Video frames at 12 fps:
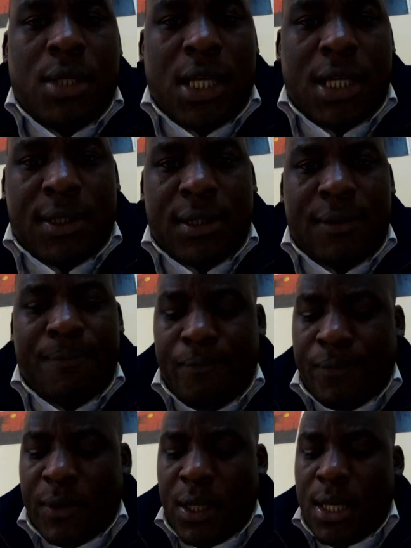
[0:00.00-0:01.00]
Yes,
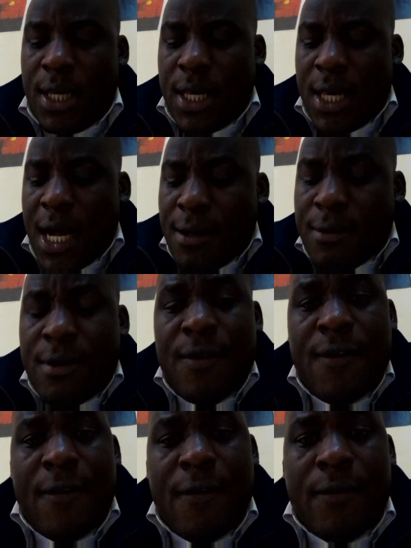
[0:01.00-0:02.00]
here
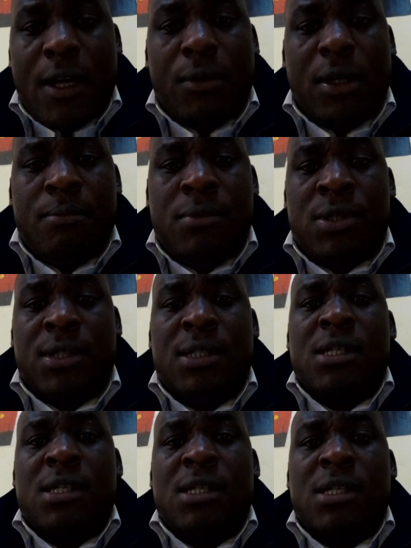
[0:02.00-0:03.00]
the QuickBooks
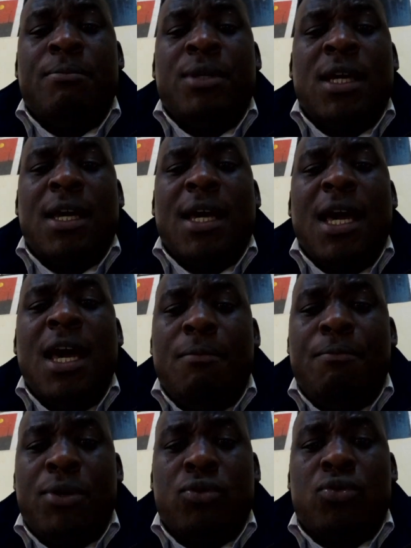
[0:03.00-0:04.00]
will help
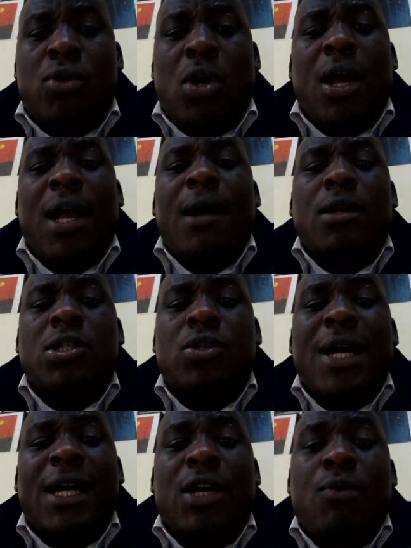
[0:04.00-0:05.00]
you to
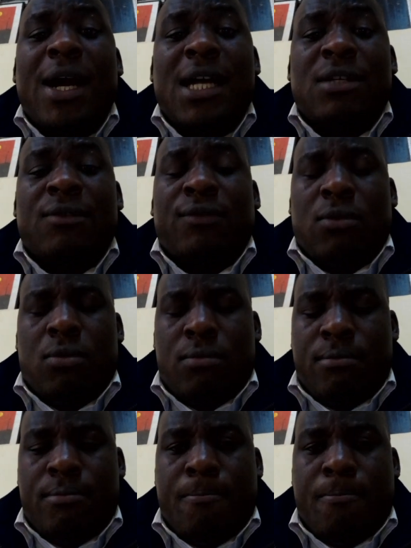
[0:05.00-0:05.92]
track your cash flow.